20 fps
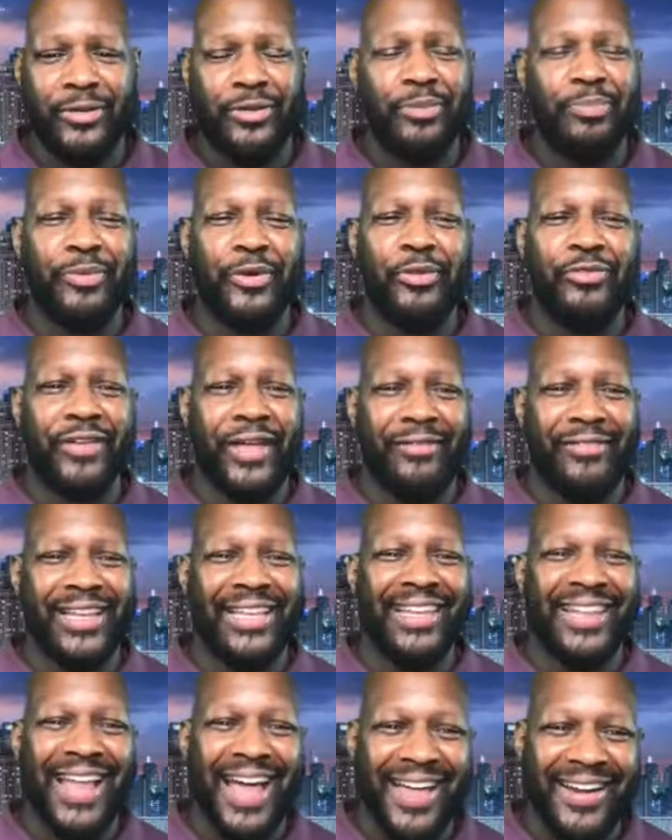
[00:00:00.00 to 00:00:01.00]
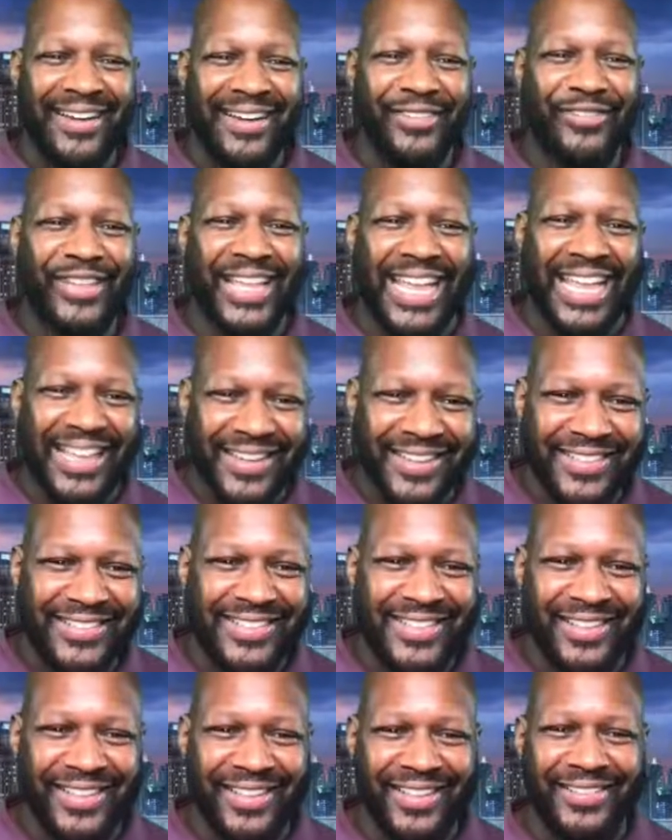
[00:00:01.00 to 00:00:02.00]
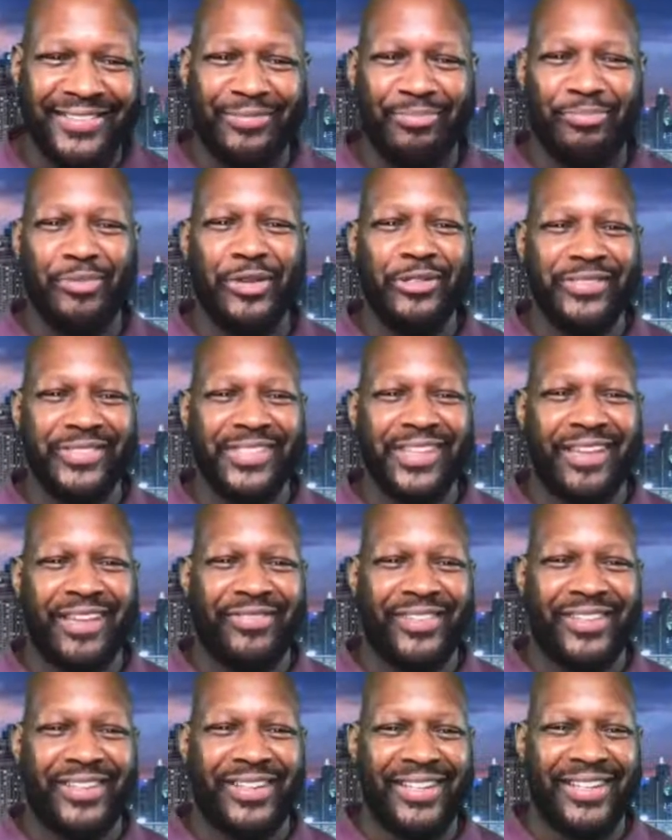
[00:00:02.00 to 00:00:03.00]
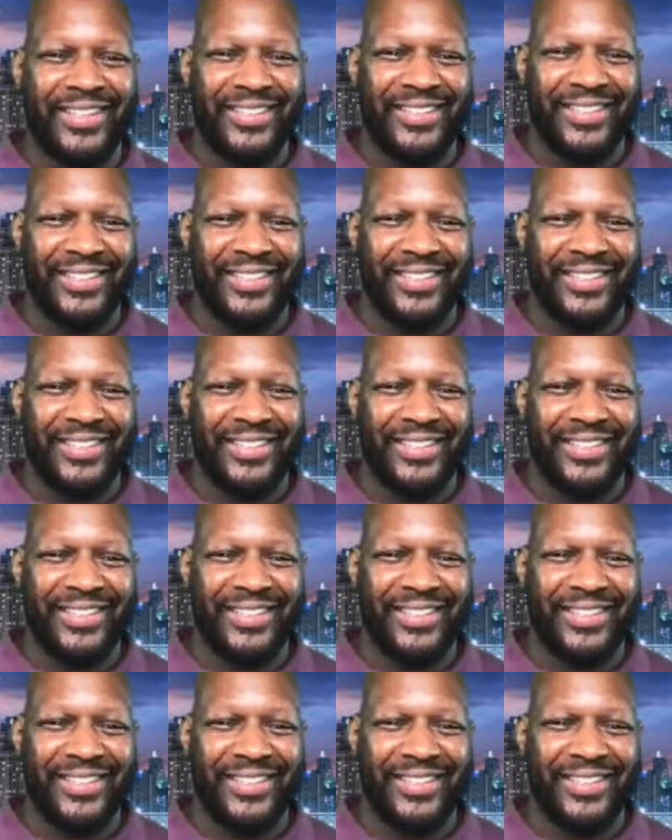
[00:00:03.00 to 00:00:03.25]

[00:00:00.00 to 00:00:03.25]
you both have a lot of energy, most definitely.